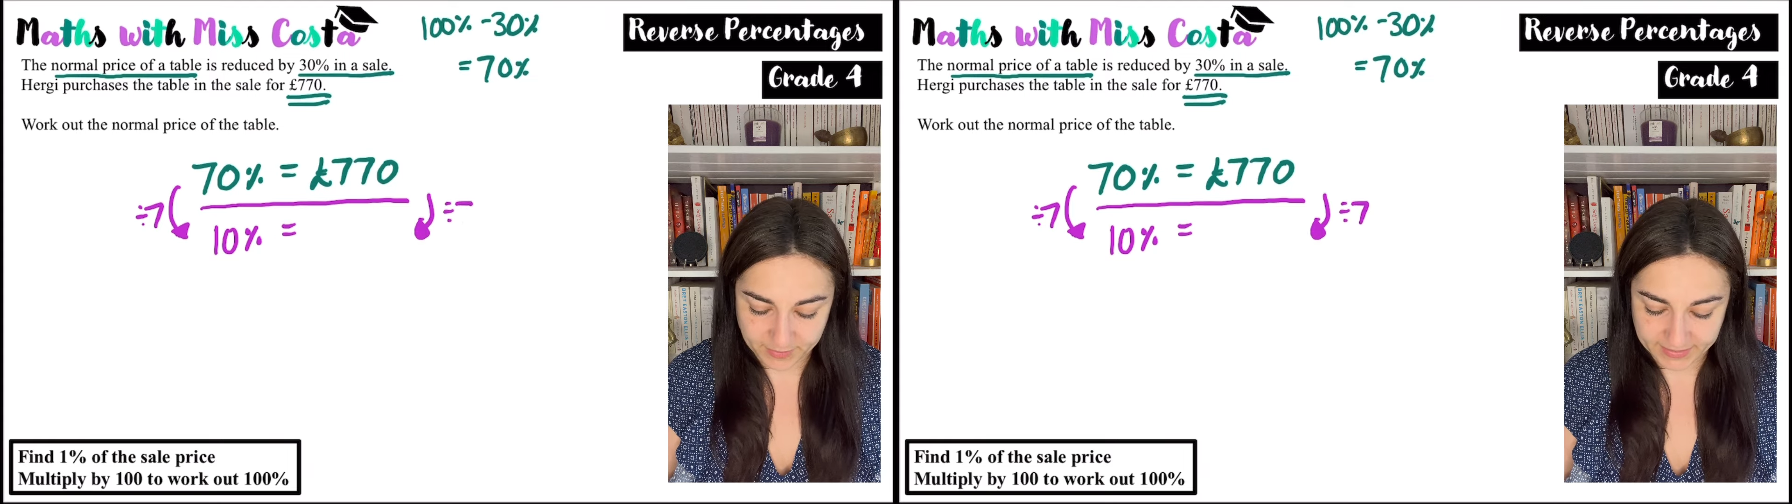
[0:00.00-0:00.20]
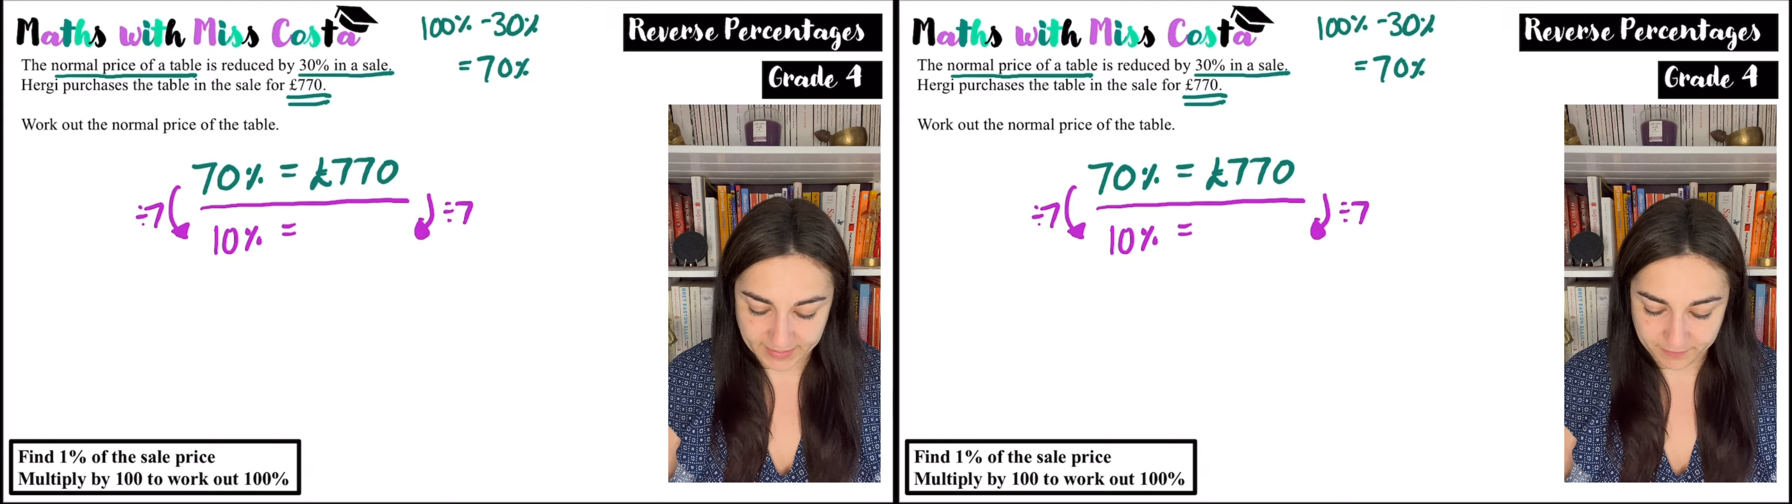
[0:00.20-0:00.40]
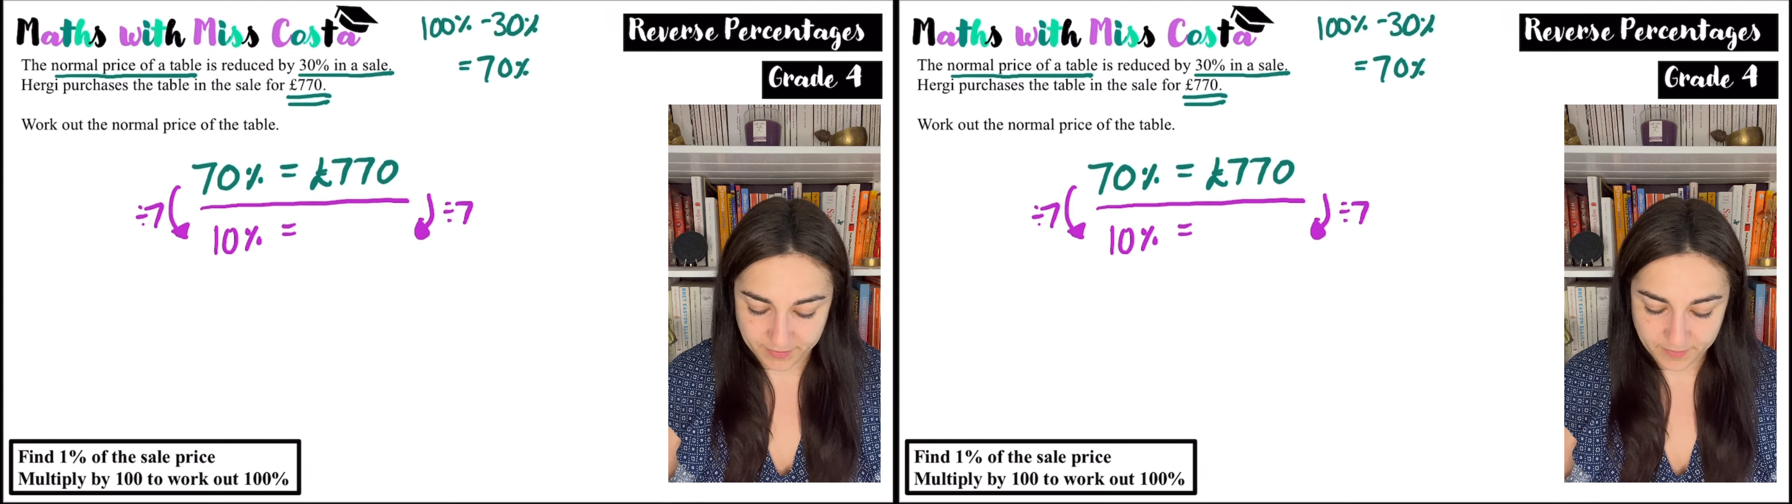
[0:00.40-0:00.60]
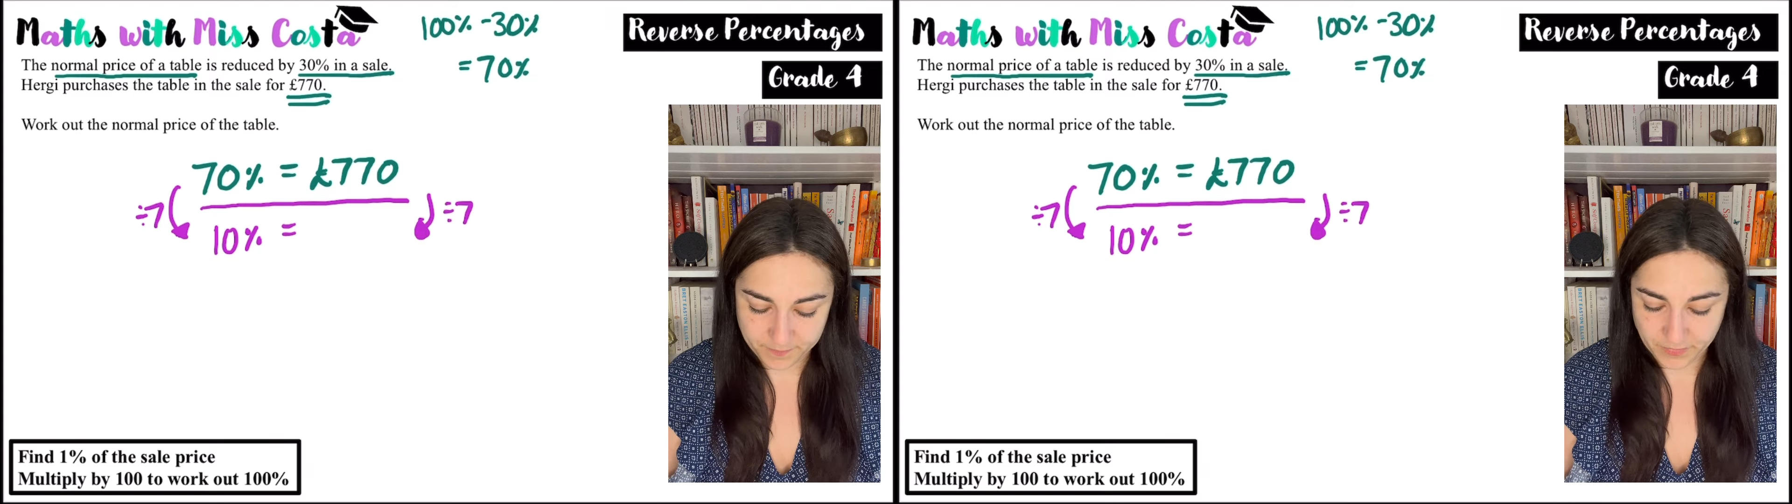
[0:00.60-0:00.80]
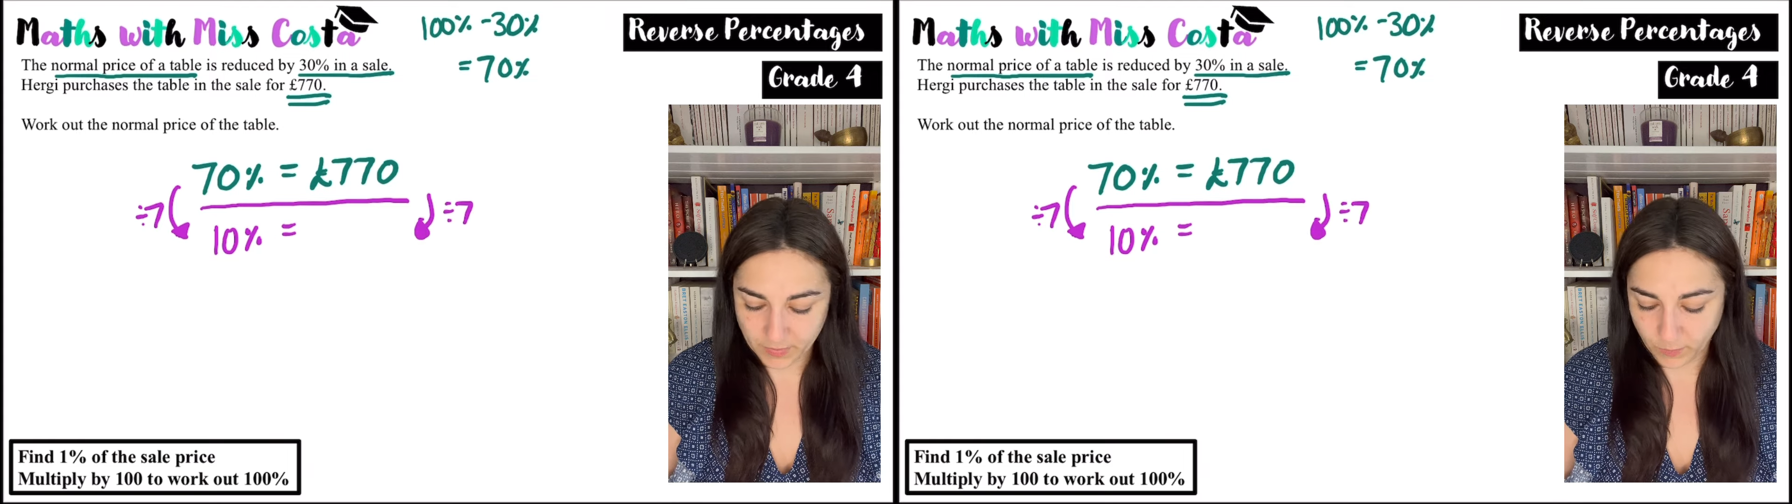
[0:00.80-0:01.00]
by 7,
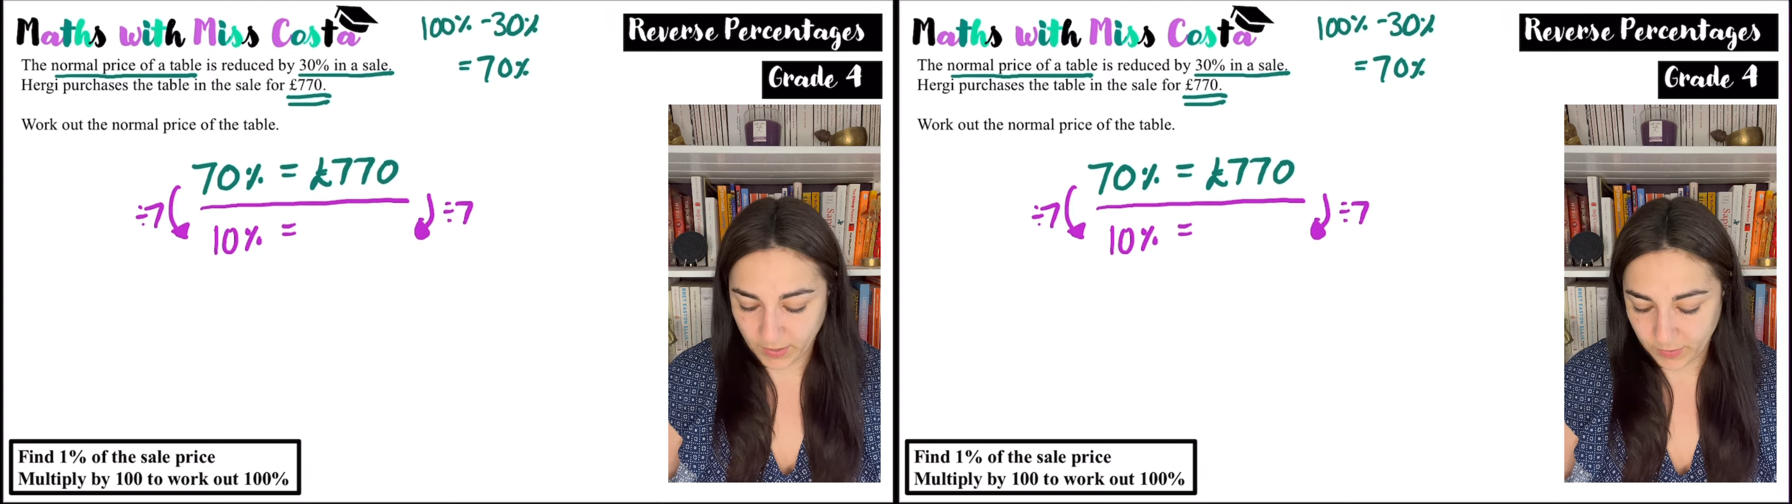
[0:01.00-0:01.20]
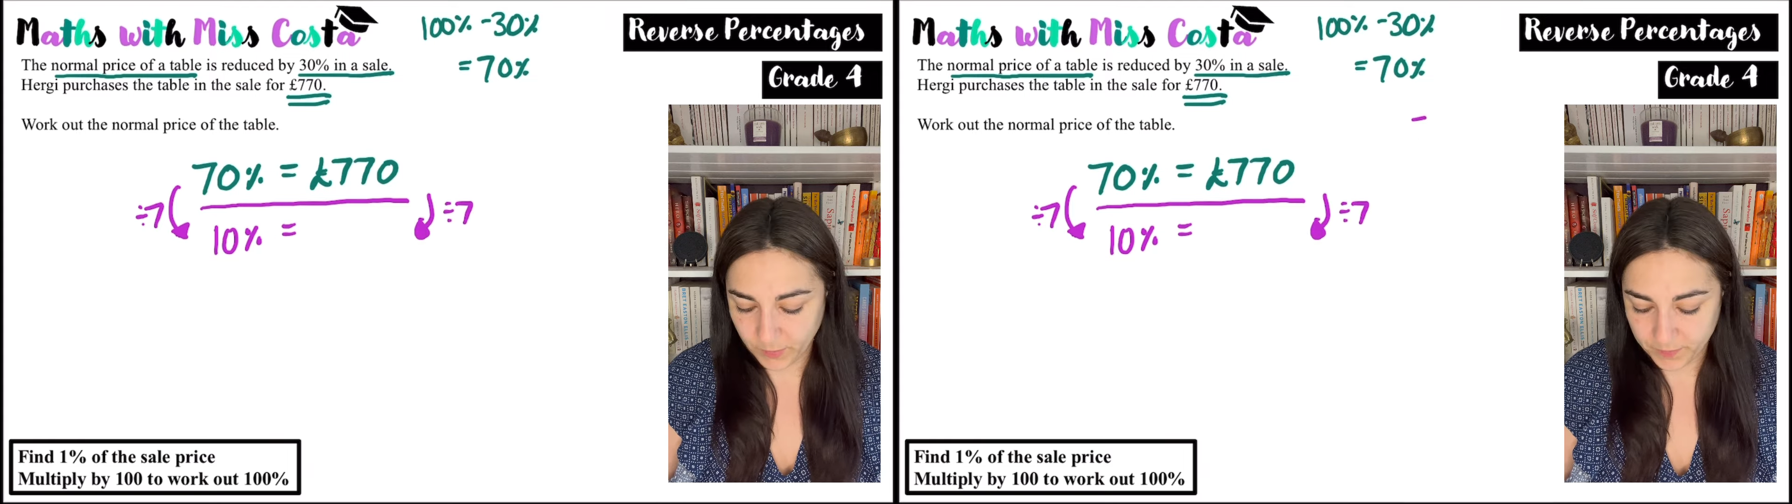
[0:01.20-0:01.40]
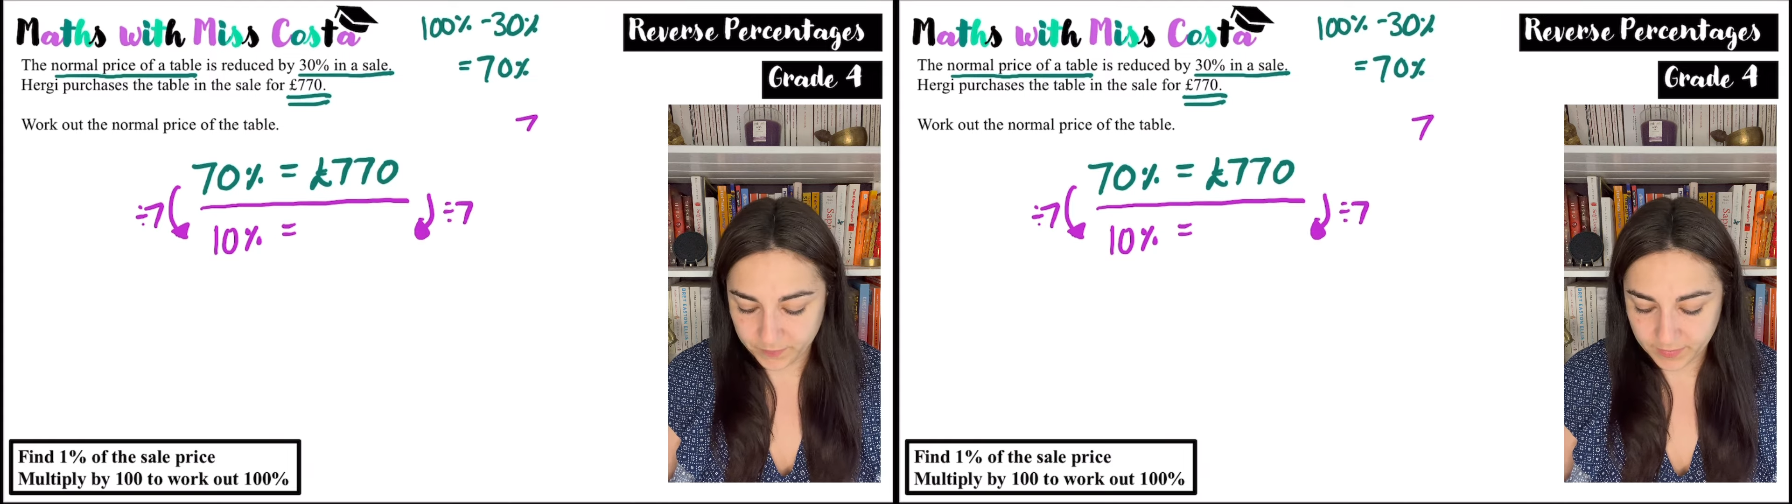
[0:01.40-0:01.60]
well,